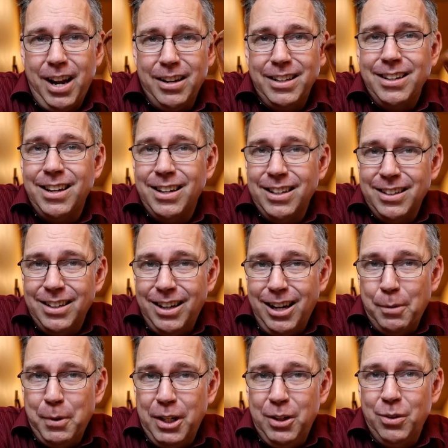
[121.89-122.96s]
handy.
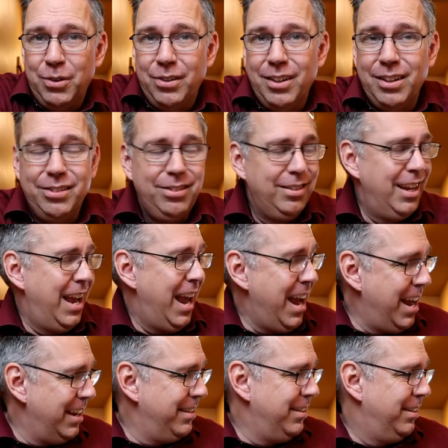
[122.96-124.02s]
I'm gonna use this
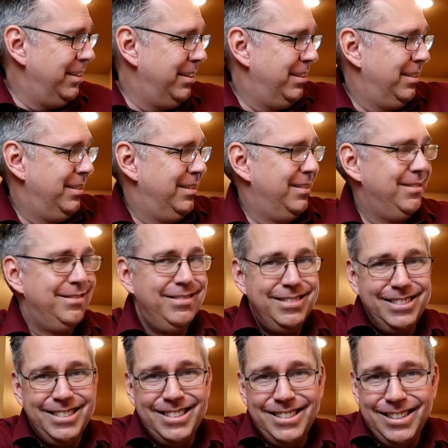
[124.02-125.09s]
and
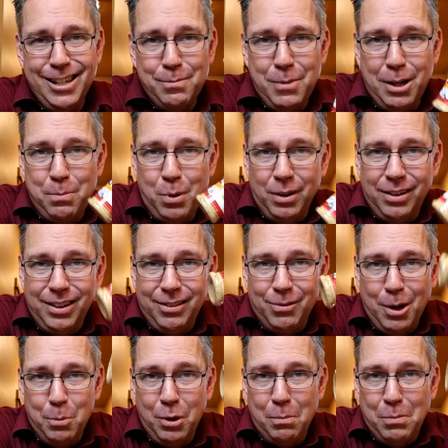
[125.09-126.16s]
I might put a little
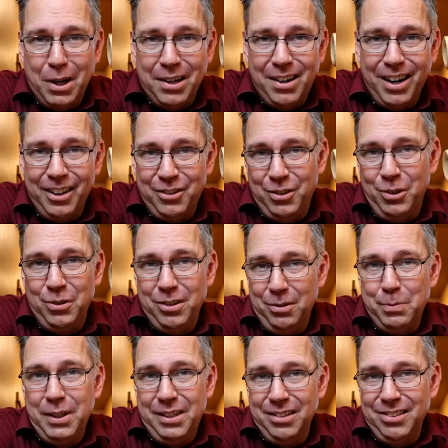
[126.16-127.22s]
rub some butt on it too, just
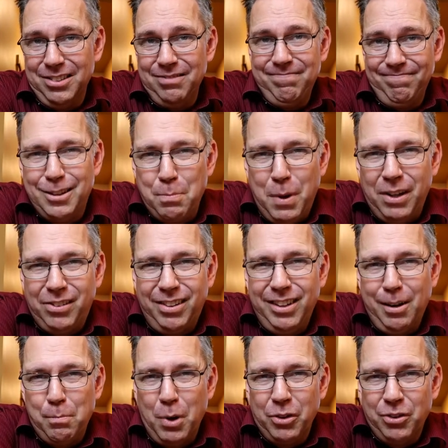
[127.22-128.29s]
because it's basically
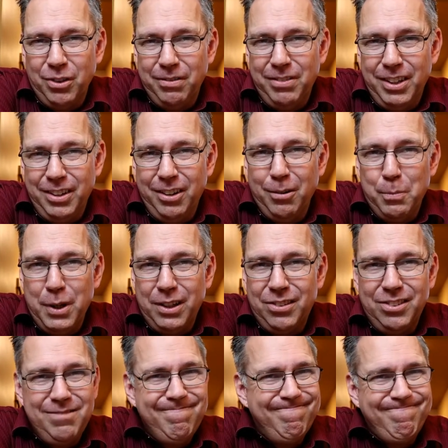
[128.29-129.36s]
a mustard vinegar
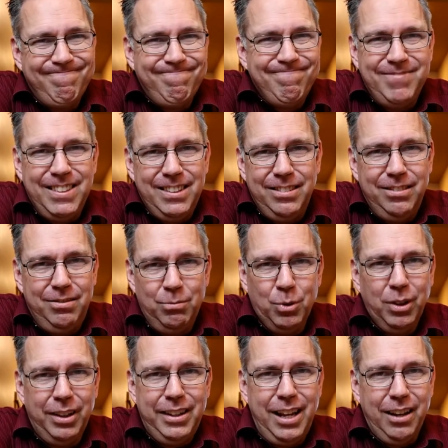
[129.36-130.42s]
mix. You
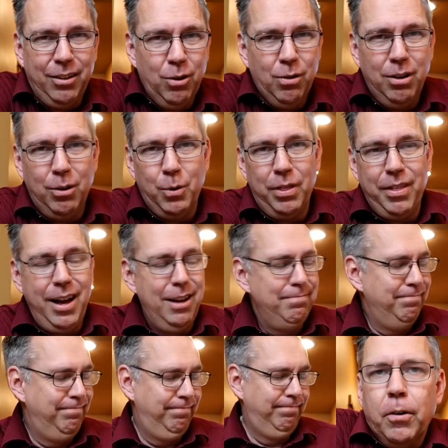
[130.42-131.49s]
really can't go wrong with
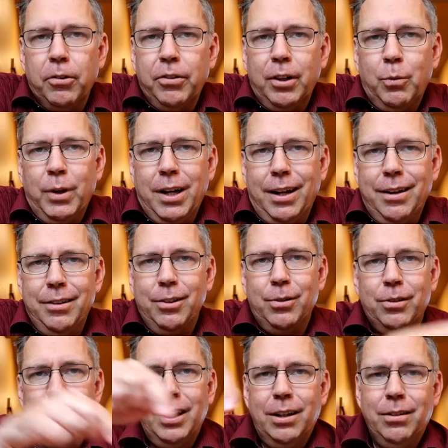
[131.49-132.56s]
that. First thing we gotta do
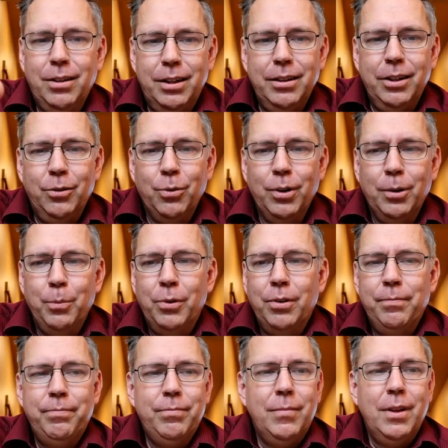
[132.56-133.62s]
is take a look at these ribs.
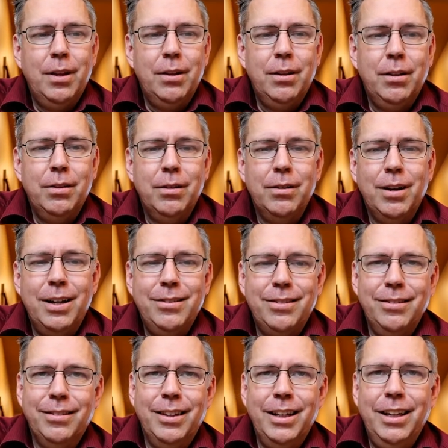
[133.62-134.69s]
They're nice
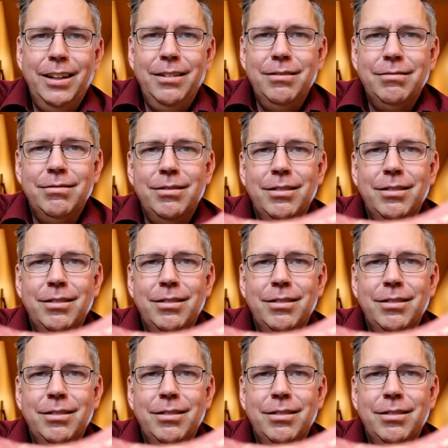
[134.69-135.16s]
and lean.